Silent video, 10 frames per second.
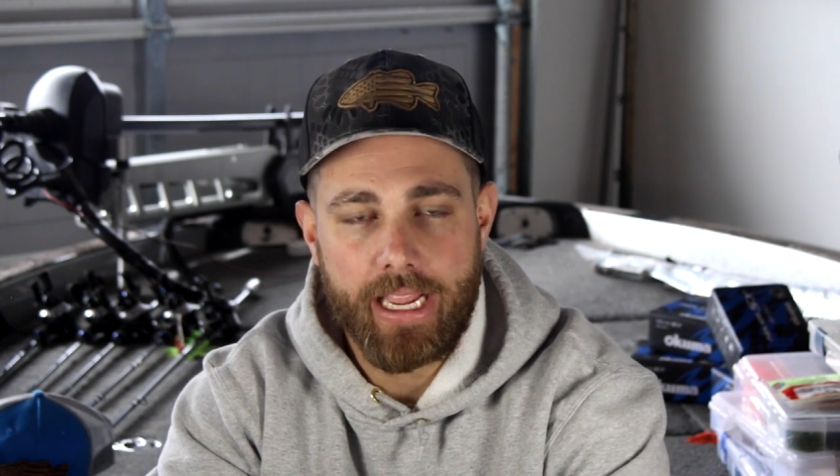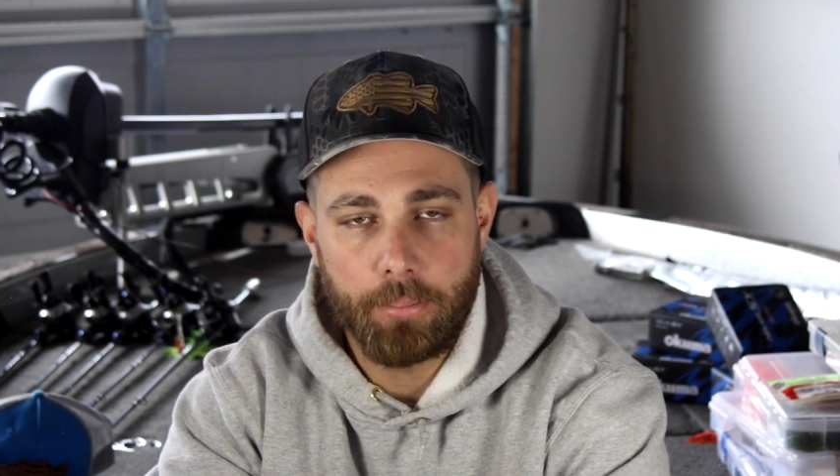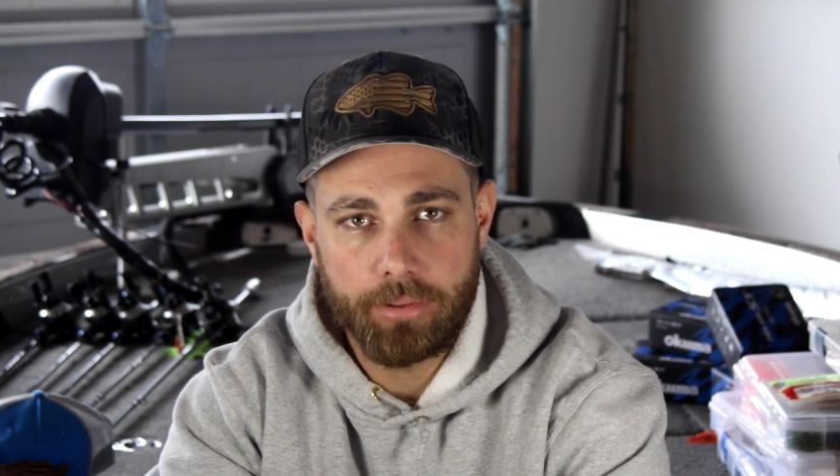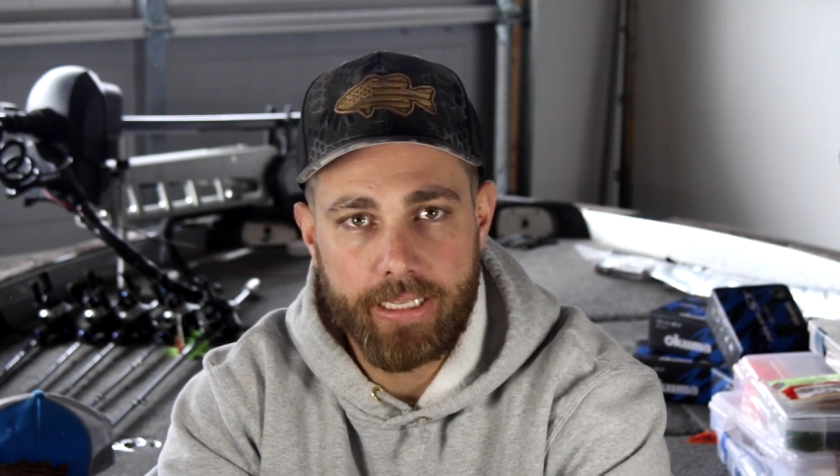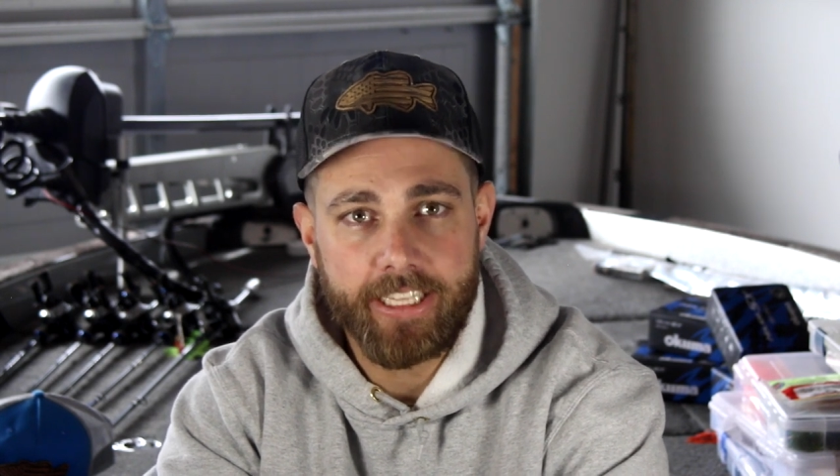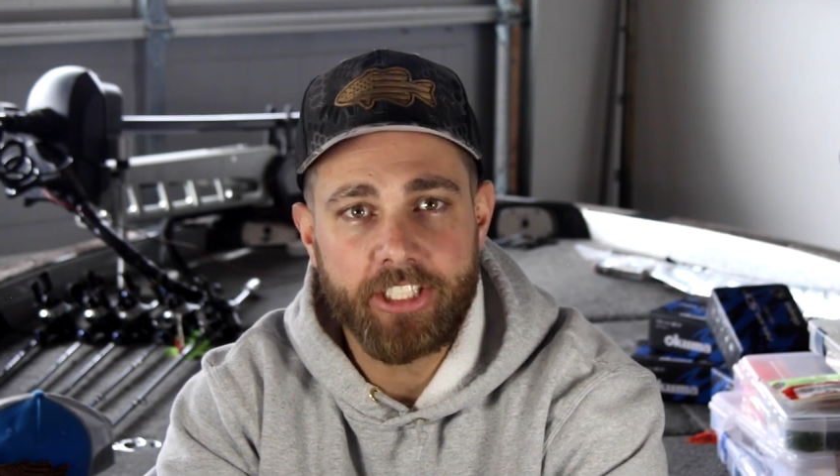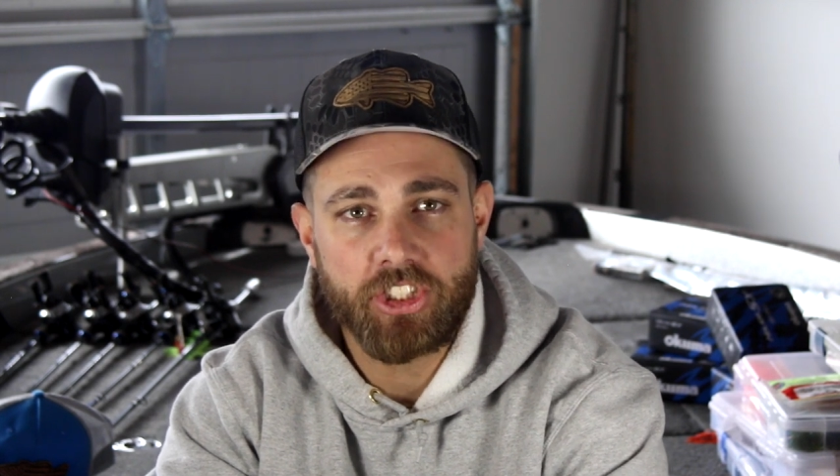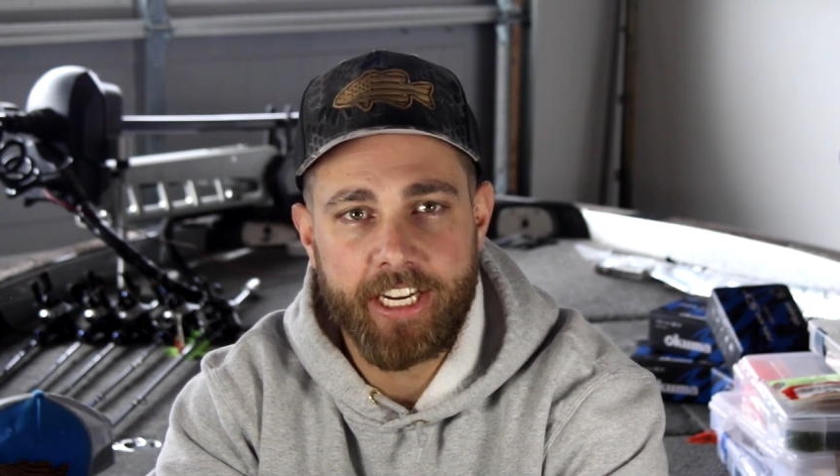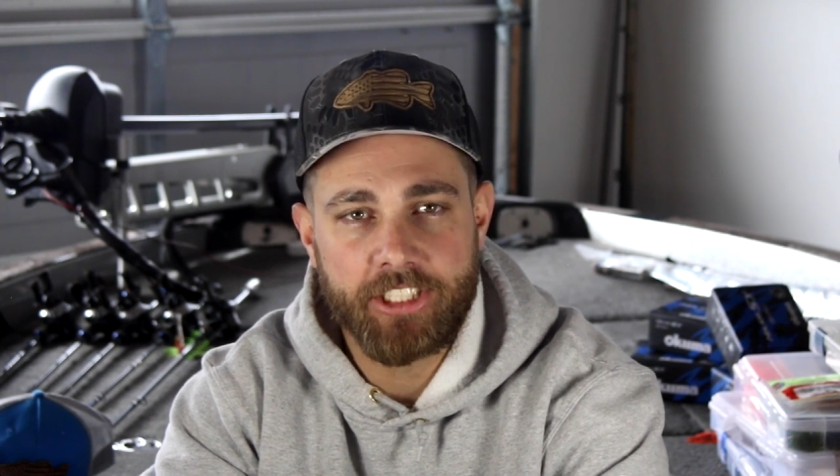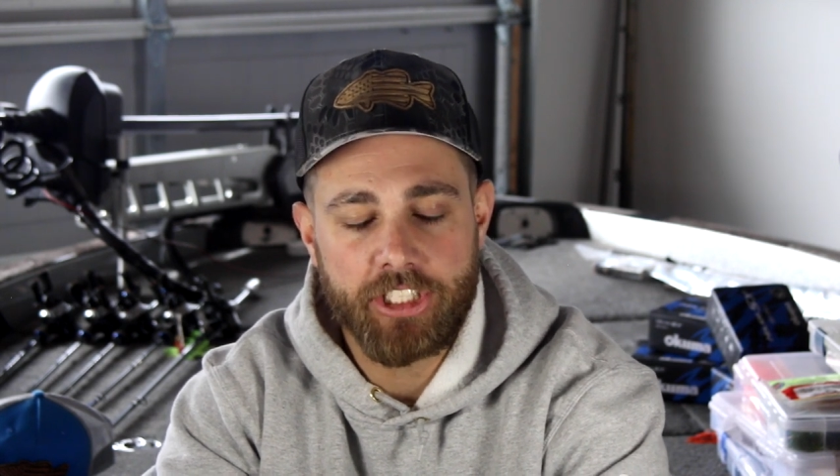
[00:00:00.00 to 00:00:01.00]
I completely
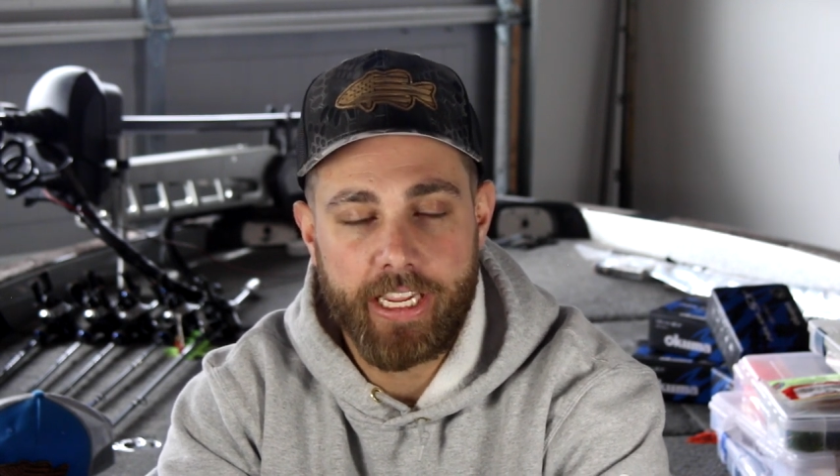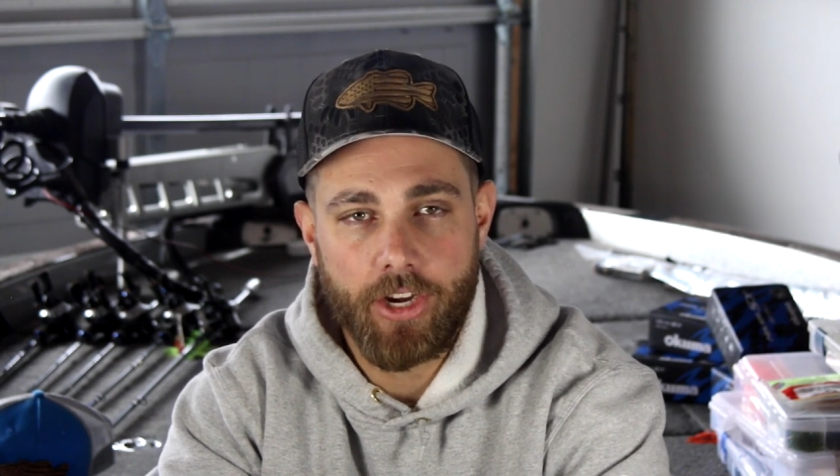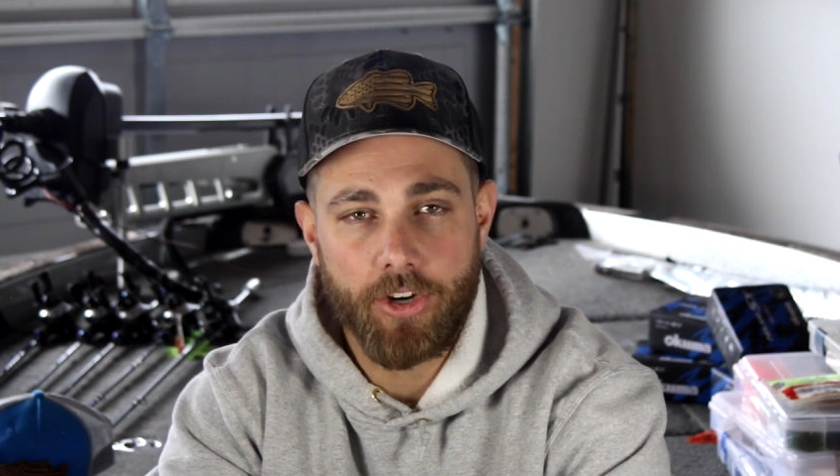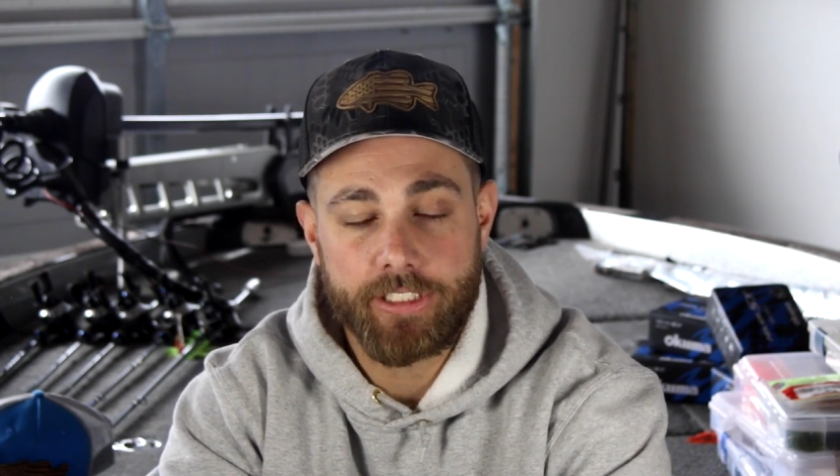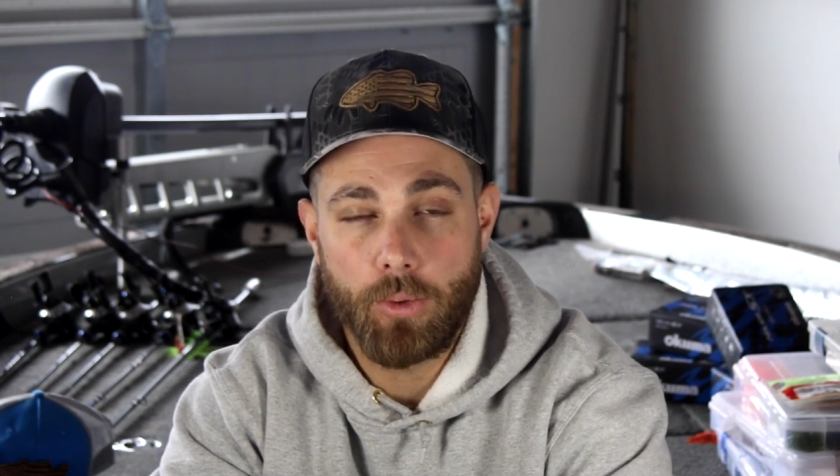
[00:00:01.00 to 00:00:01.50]
changed gears